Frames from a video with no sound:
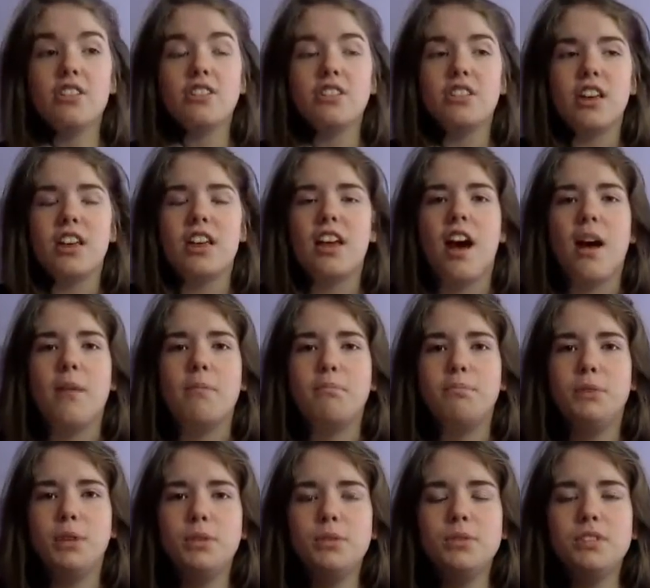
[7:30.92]

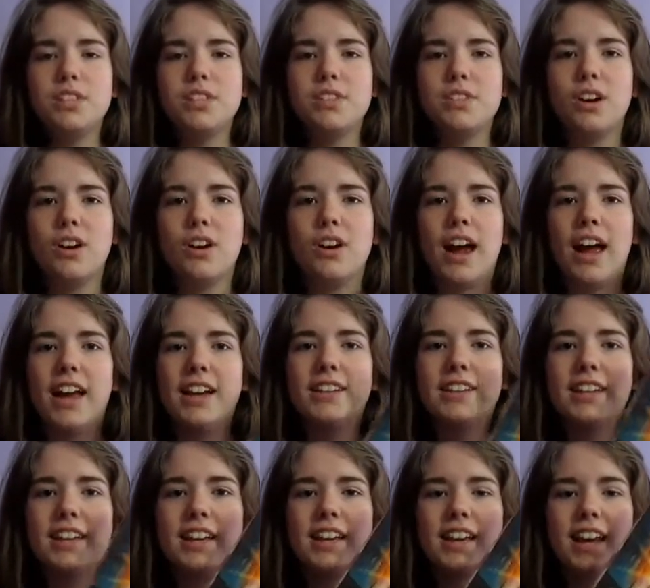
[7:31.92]
abuses her and
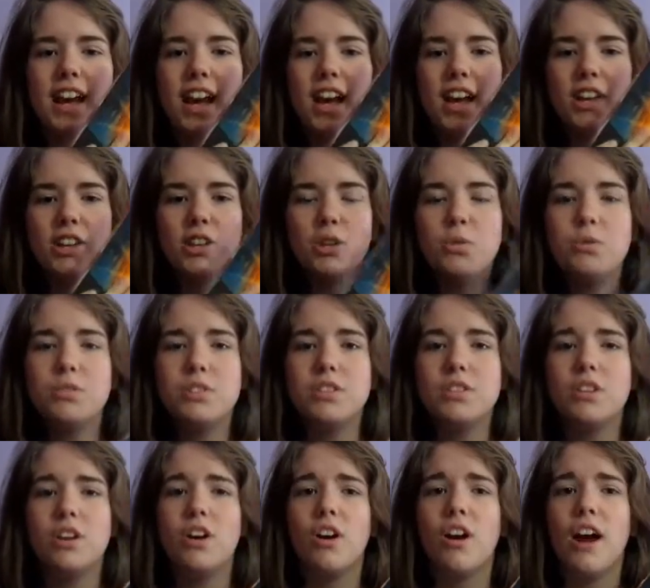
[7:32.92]
like uses
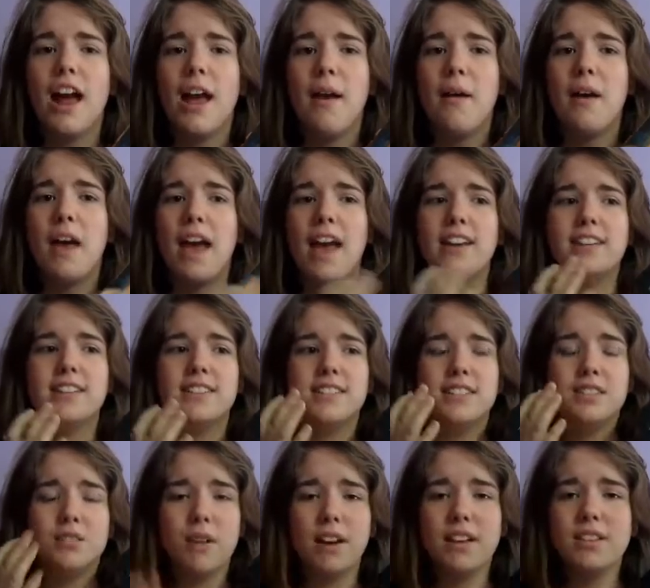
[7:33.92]
her and
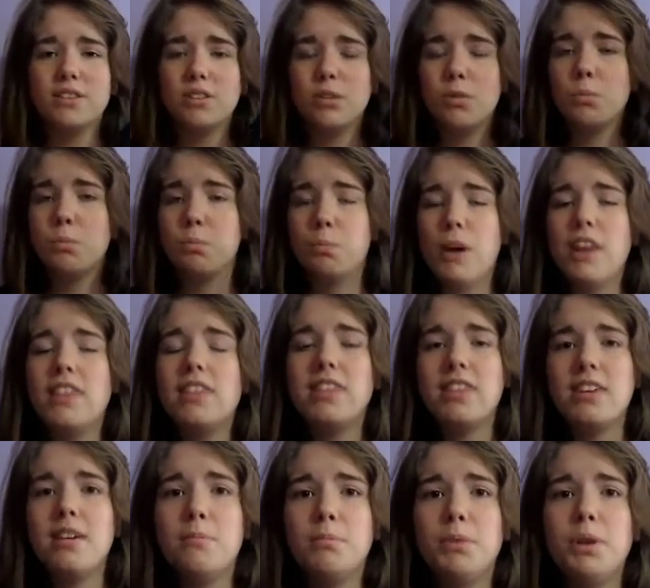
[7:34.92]
threatens her with the
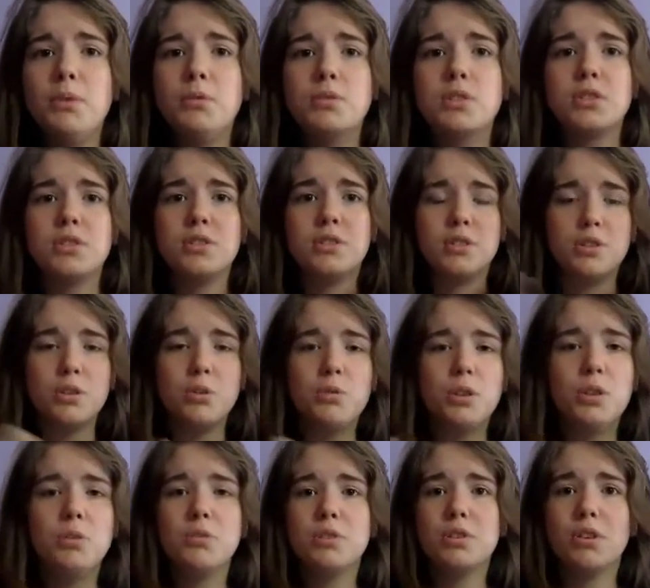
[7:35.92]
abuse to use
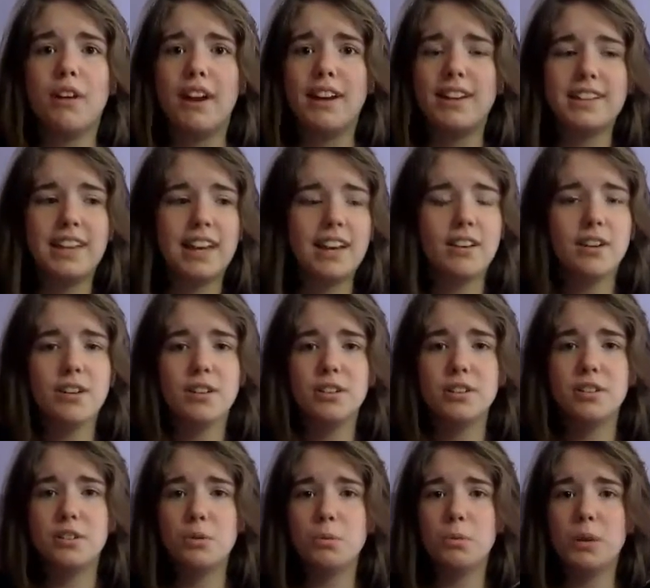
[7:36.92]
her and get her to do
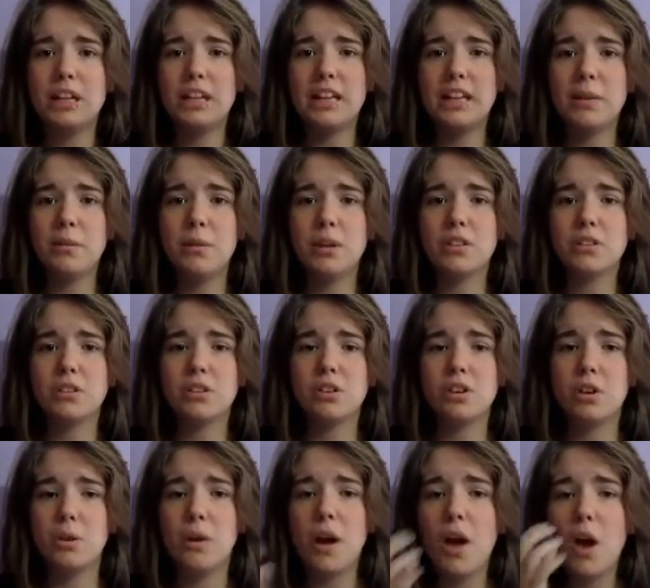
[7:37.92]
what he wants her to do,
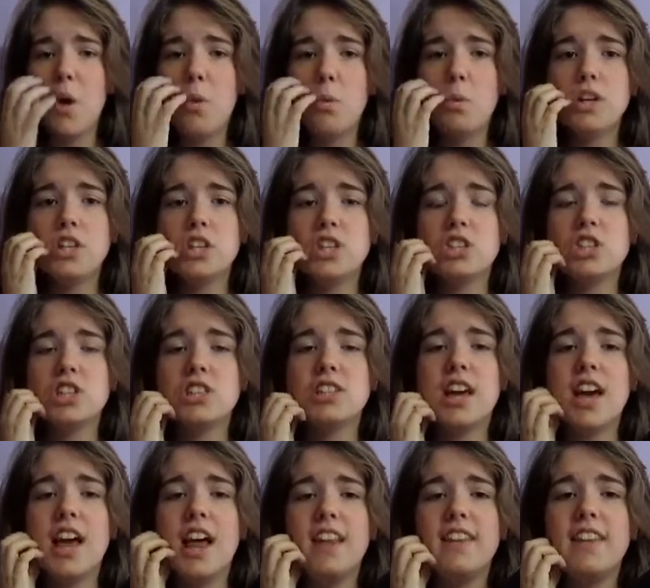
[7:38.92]
which is just
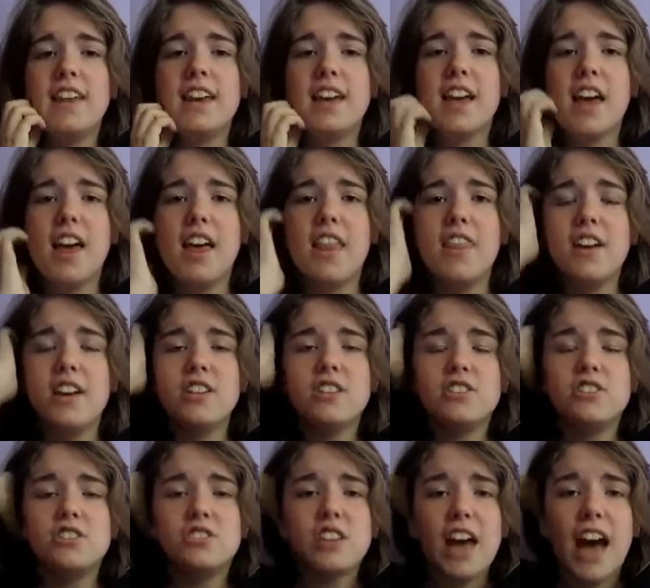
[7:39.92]
like, that
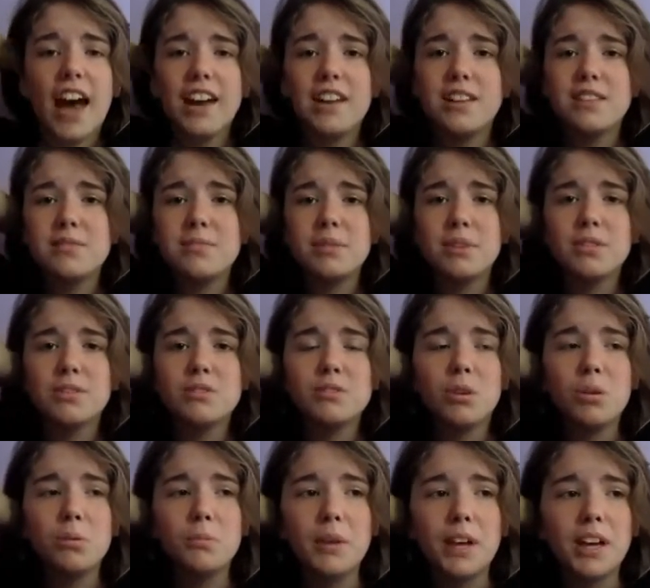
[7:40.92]
saddens me so
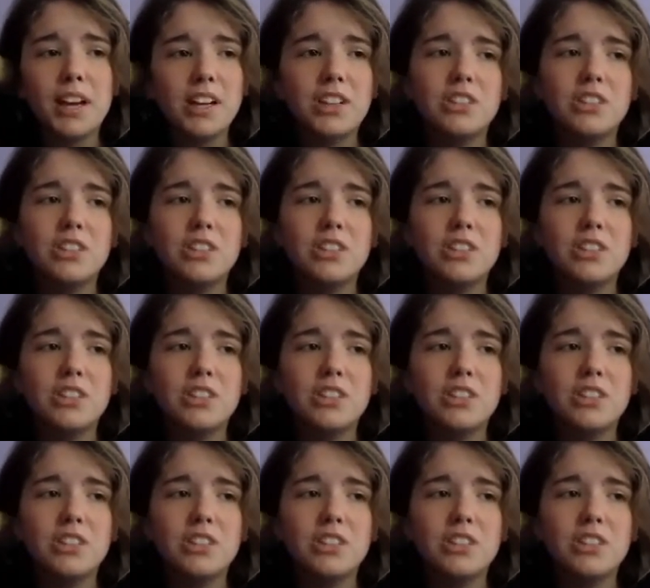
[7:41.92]
much.